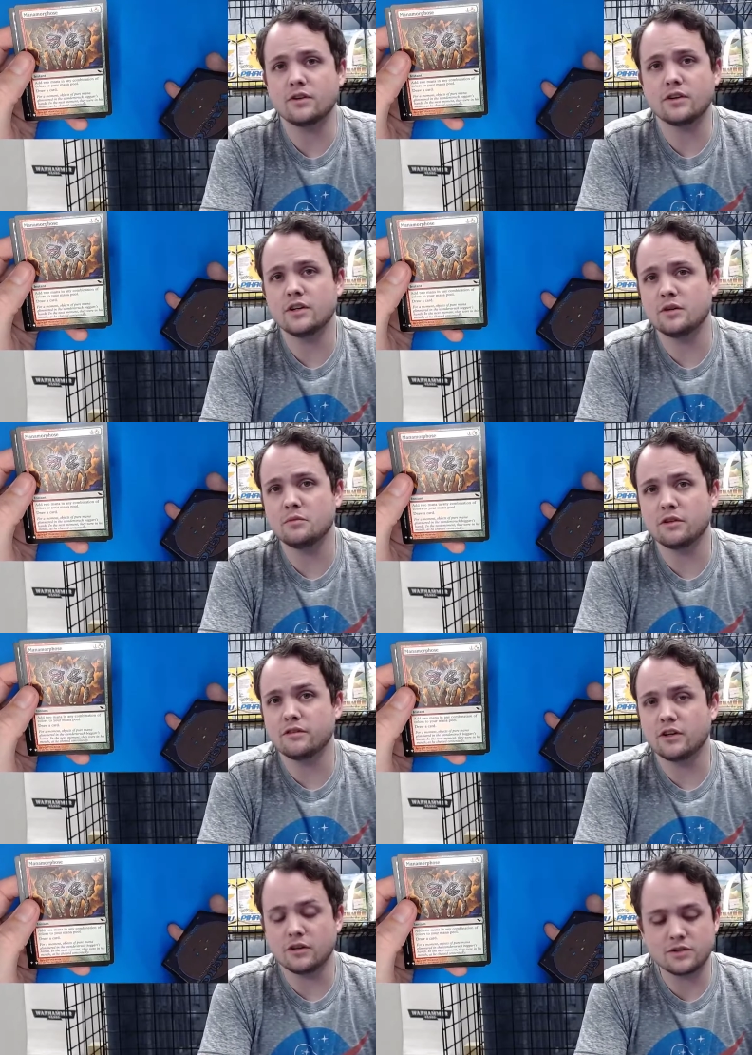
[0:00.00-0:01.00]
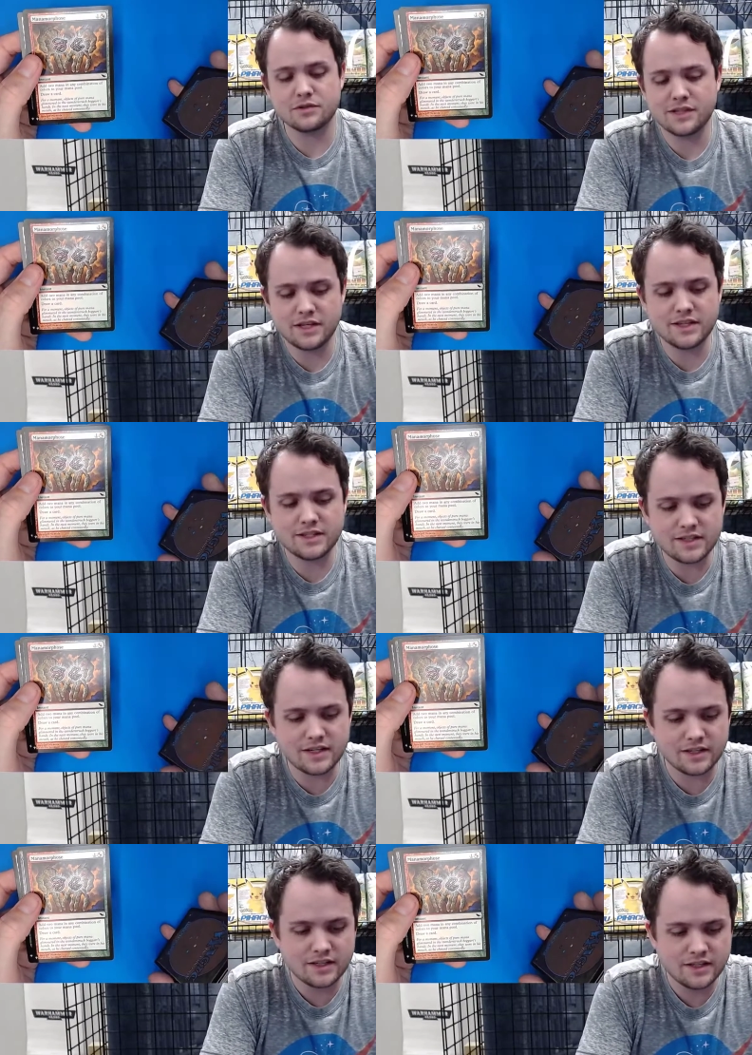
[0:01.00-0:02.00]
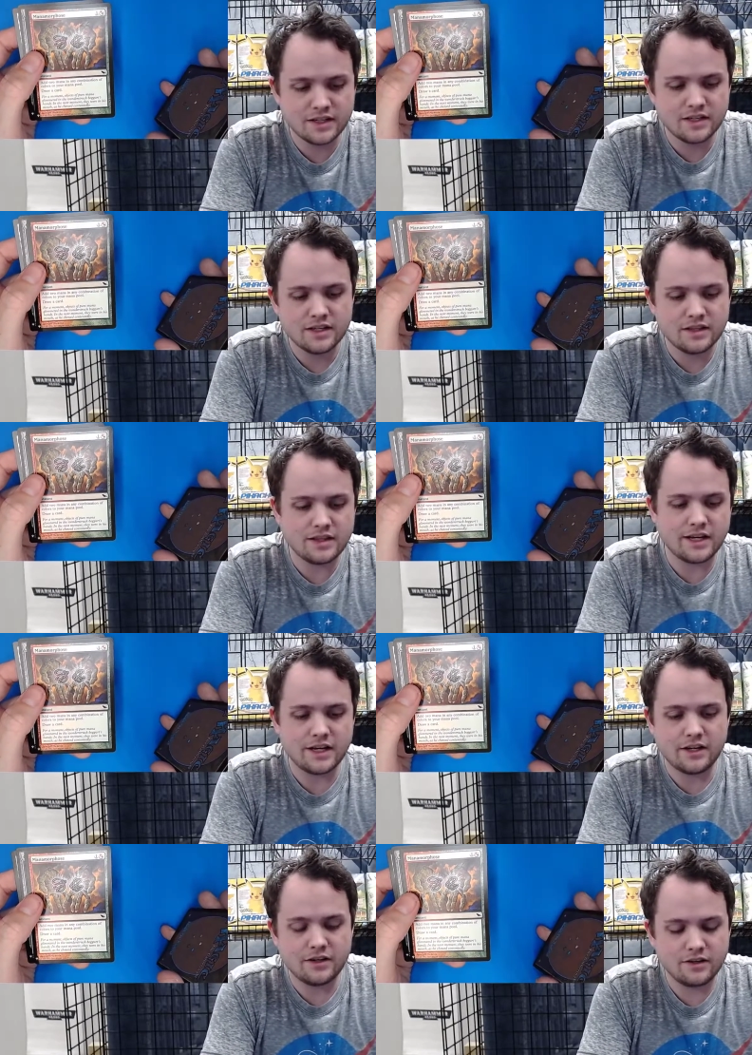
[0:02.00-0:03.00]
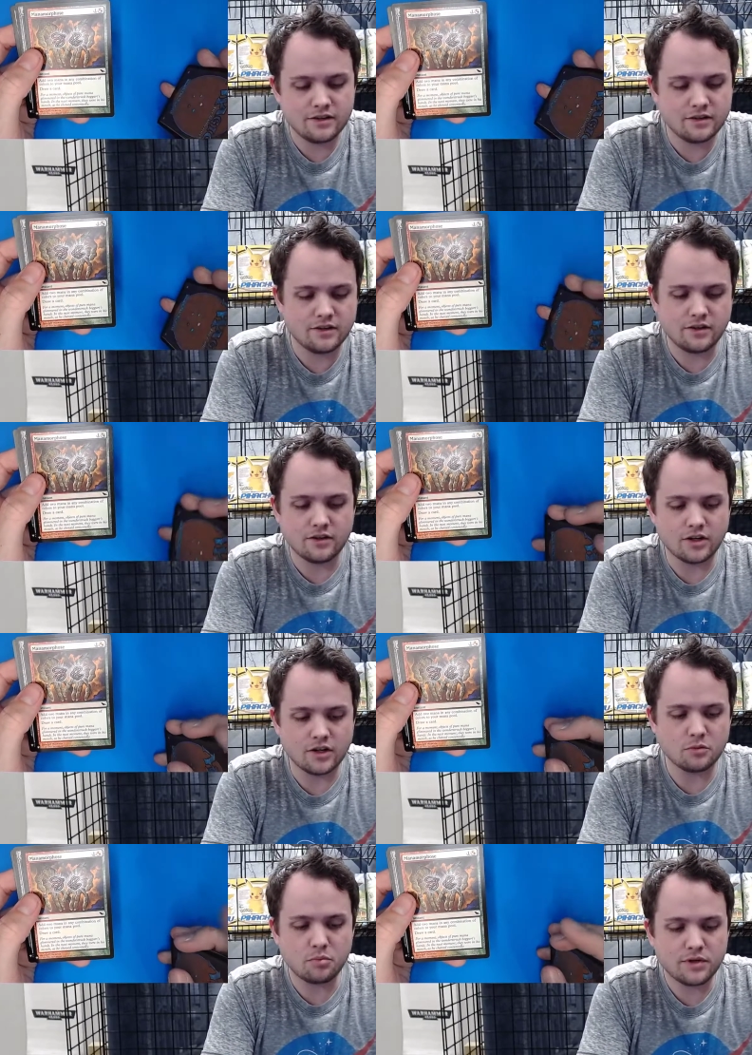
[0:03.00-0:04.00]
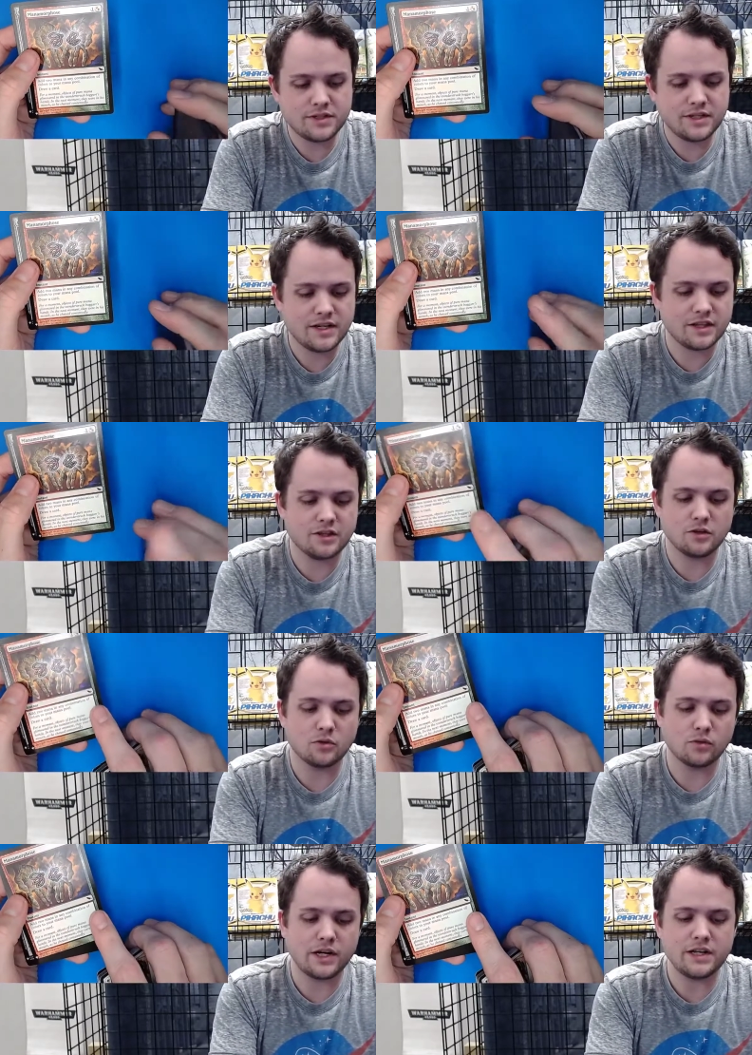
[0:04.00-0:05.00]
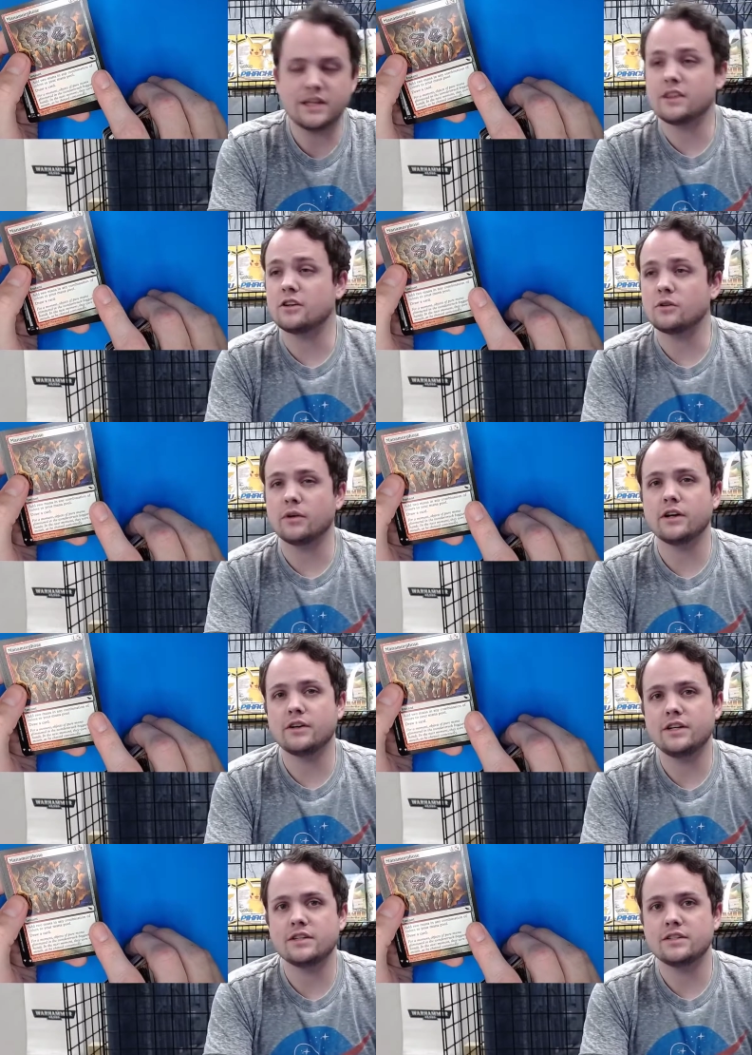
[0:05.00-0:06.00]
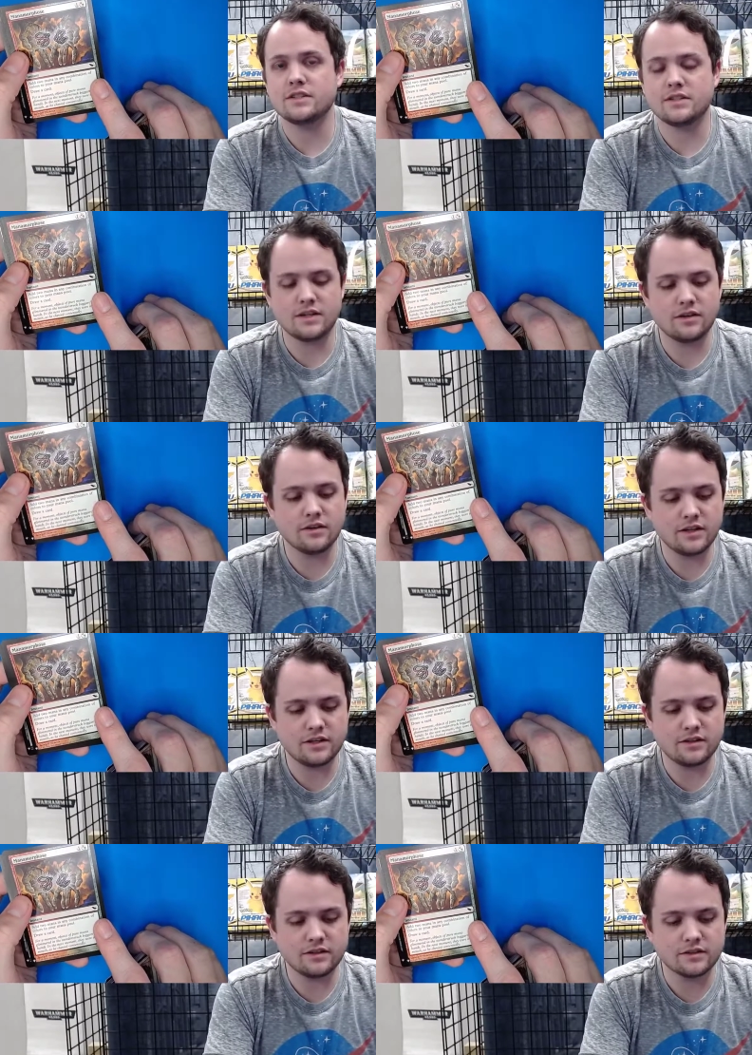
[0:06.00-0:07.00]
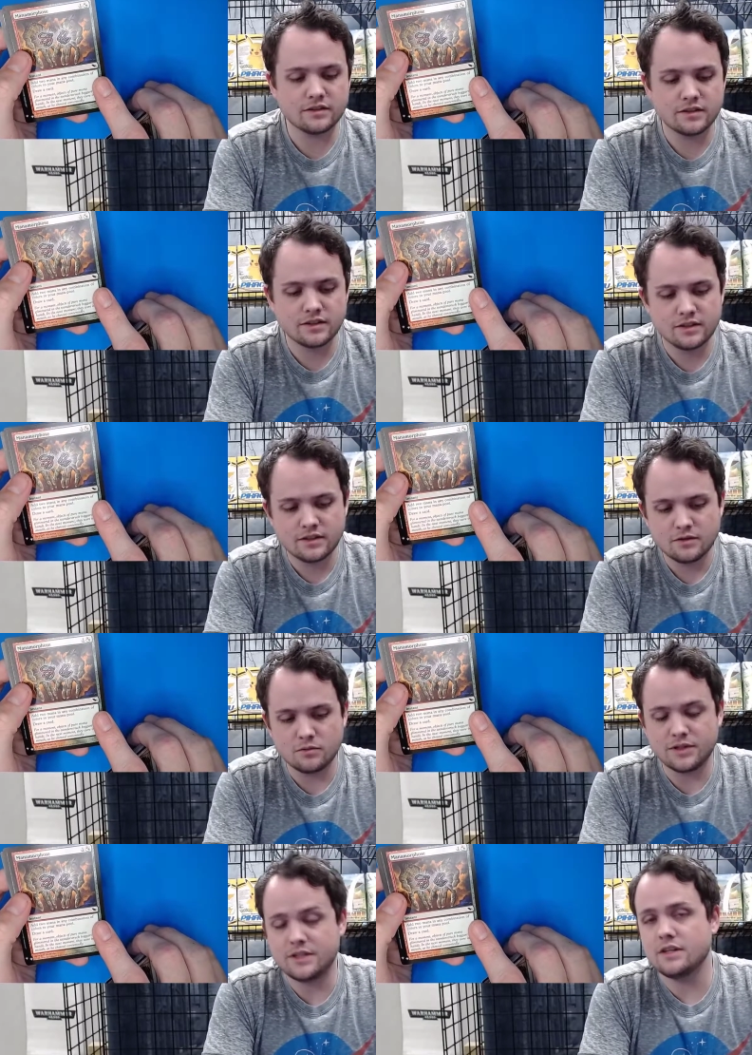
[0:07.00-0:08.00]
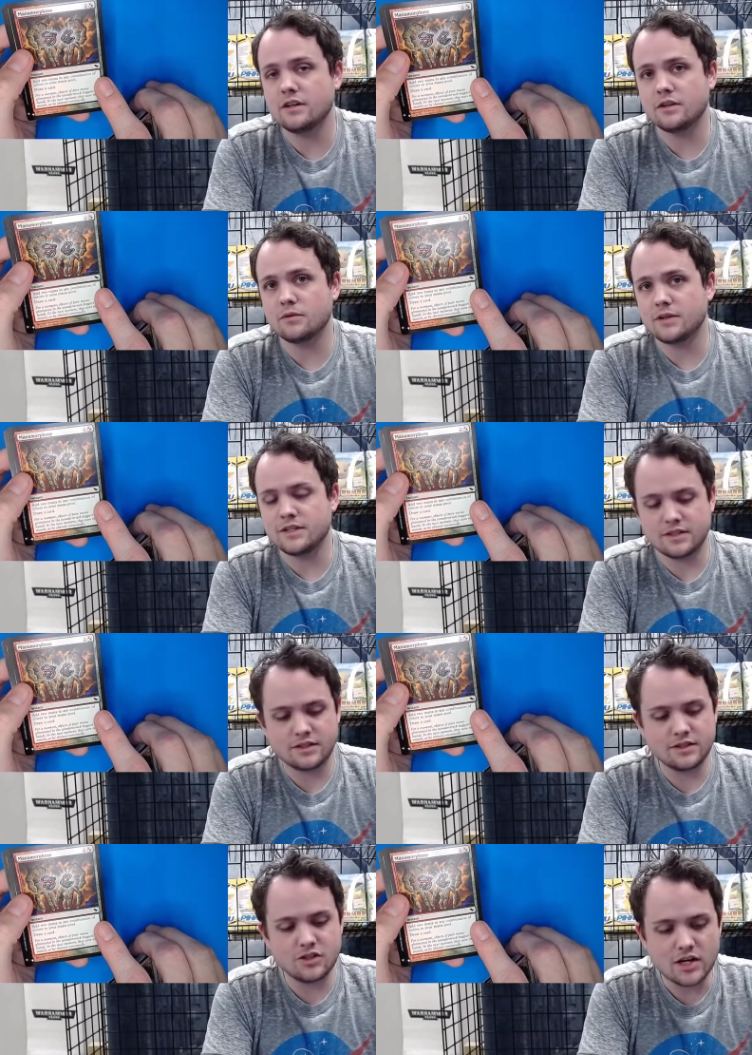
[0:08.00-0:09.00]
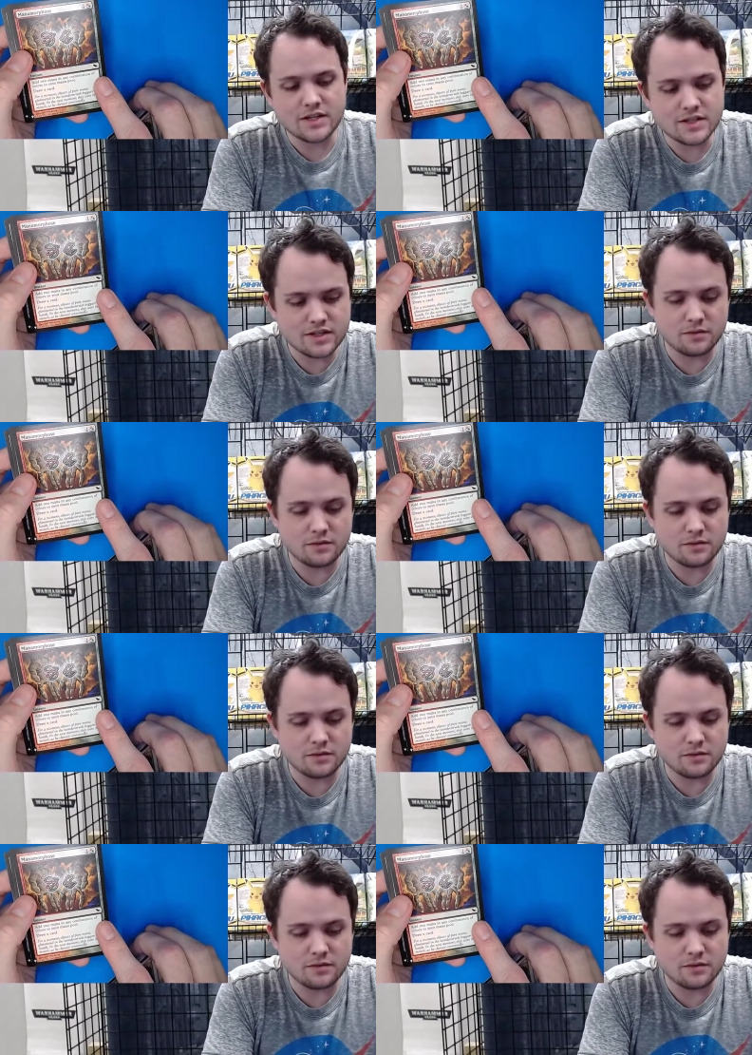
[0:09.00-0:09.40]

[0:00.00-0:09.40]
a number of cards in the set that aren't printed at the rate that their rarity necessarily would otherwise suggest.